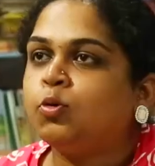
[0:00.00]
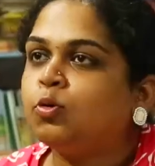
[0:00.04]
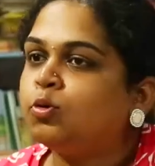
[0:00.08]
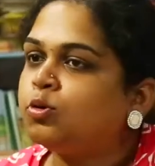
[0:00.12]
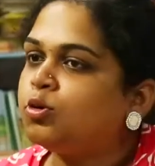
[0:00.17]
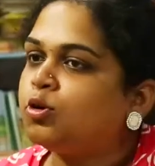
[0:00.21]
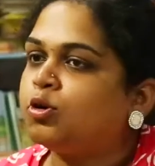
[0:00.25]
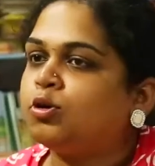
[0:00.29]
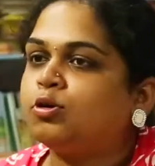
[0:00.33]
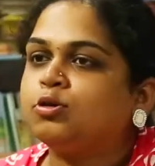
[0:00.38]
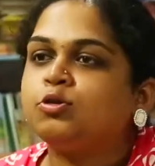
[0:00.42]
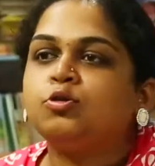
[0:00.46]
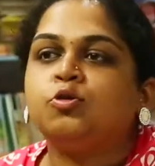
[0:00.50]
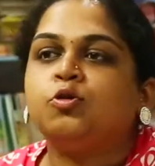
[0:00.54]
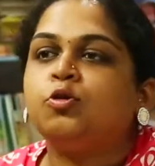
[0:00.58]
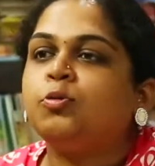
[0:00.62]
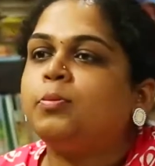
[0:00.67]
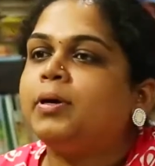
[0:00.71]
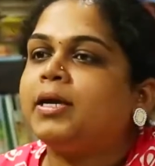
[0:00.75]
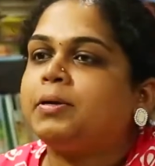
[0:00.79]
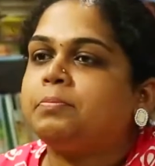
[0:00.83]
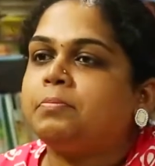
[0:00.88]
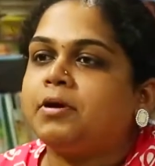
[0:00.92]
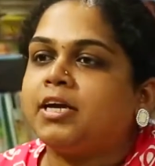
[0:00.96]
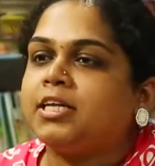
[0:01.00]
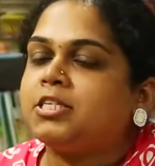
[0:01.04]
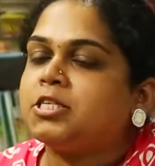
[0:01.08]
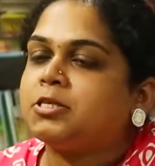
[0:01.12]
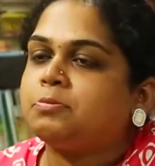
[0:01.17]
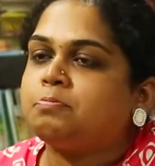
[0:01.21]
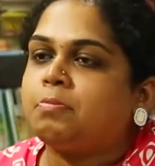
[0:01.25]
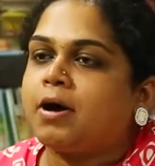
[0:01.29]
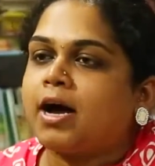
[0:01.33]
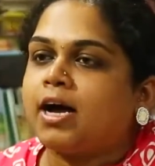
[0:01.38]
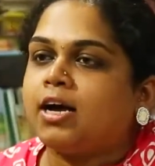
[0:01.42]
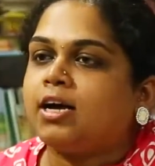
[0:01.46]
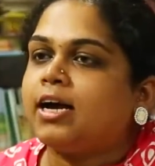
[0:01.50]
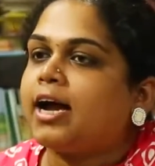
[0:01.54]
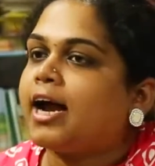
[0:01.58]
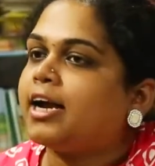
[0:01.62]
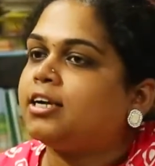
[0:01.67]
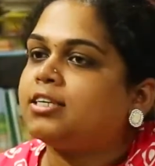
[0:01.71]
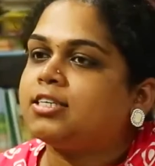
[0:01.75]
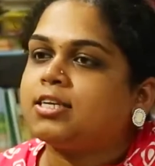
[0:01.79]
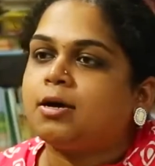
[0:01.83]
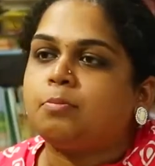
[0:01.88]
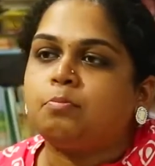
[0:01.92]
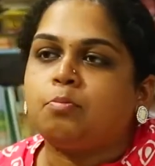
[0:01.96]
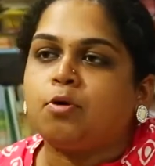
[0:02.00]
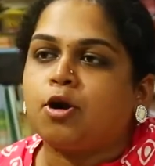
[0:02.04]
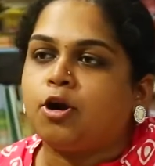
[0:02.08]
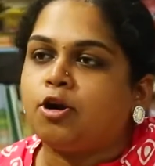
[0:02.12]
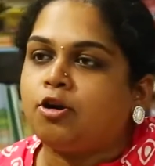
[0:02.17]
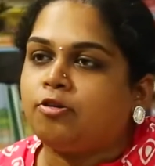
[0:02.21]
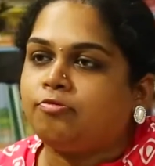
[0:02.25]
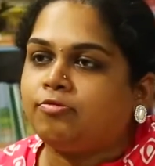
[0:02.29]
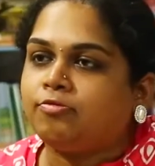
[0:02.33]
Who knows whom it may inspire at some point of